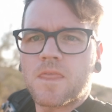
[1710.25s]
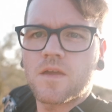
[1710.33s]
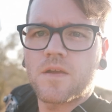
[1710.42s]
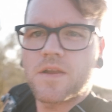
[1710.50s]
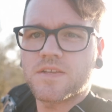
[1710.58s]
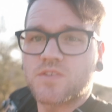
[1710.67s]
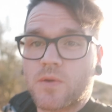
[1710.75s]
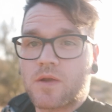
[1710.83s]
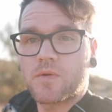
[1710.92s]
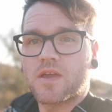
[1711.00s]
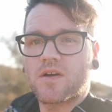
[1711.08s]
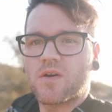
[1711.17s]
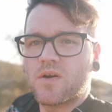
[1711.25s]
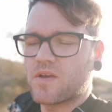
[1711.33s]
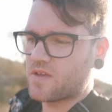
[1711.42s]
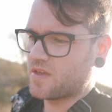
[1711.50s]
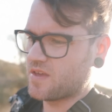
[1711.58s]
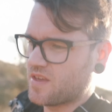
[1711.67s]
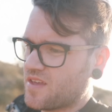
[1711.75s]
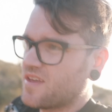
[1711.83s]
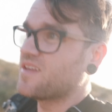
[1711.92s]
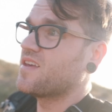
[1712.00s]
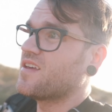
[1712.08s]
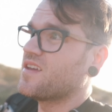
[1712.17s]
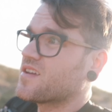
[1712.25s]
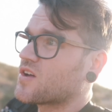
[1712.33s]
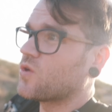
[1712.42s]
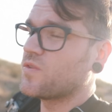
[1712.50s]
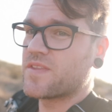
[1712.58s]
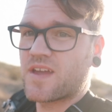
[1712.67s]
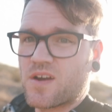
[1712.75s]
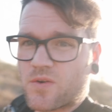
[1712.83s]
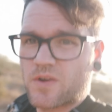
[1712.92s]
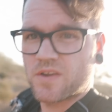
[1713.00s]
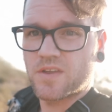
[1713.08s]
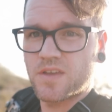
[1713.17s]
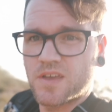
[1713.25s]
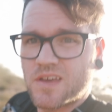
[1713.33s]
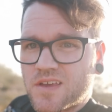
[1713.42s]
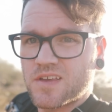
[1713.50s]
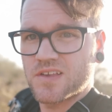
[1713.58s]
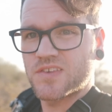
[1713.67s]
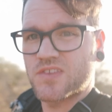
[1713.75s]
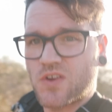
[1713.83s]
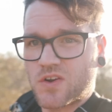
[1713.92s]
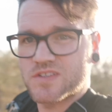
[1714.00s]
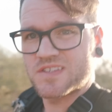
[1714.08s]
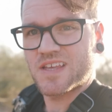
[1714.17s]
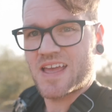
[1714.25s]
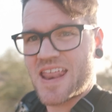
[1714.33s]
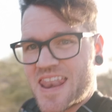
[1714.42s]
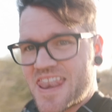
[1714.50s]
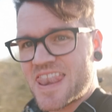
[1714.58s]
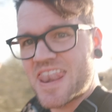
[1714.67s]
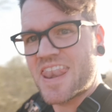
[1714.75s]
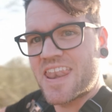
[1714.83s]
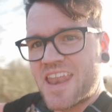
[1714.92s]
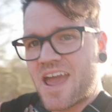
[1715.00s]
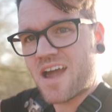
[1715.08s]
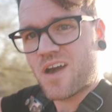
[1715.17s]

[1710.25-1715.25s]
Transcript: Alright, so here we go. Golden hour starts now.